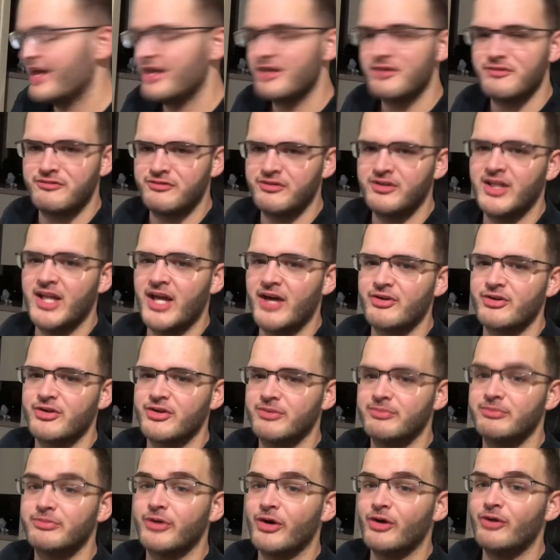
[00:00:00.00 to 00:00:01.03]
had to fill out
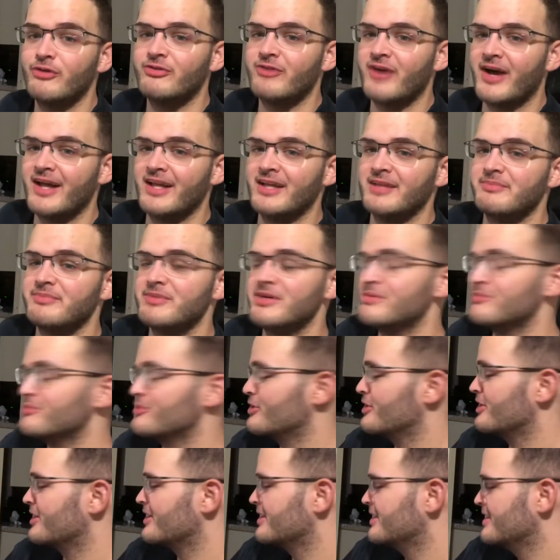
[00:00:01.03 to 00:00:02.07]
her profile a bit
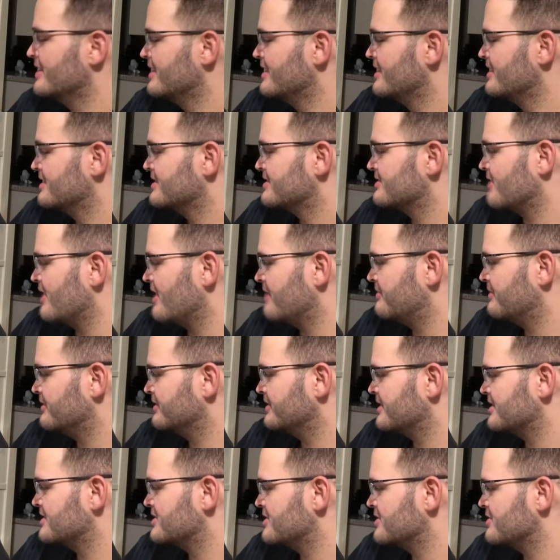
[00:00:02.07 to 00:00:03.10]
more. So I
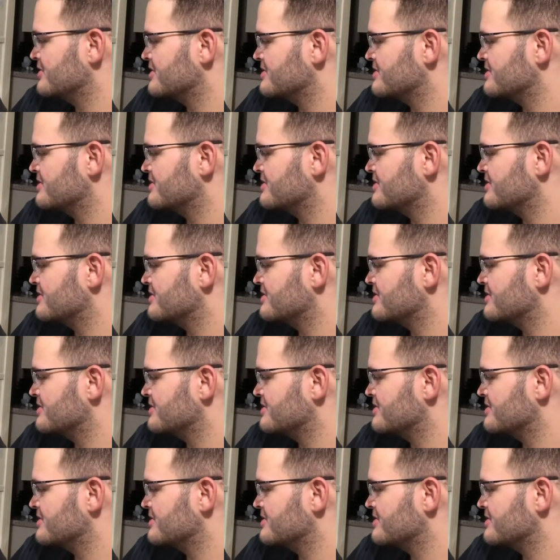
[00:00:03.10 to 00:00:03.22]
put that she